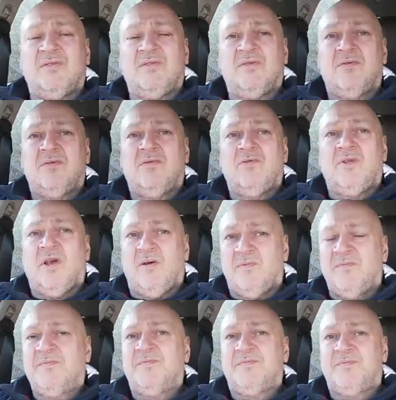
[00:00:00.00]
Dead, gone.
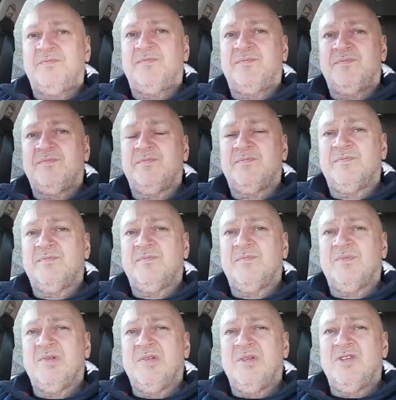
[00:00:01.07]
Finished. Yeah. Done. Yeah. So
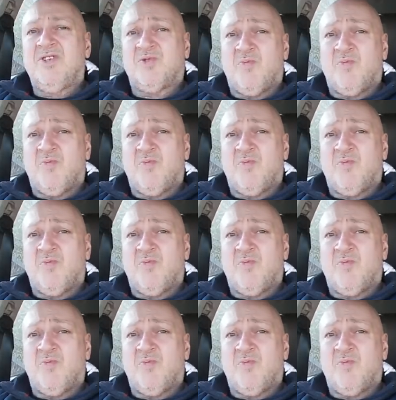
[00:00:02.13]
one at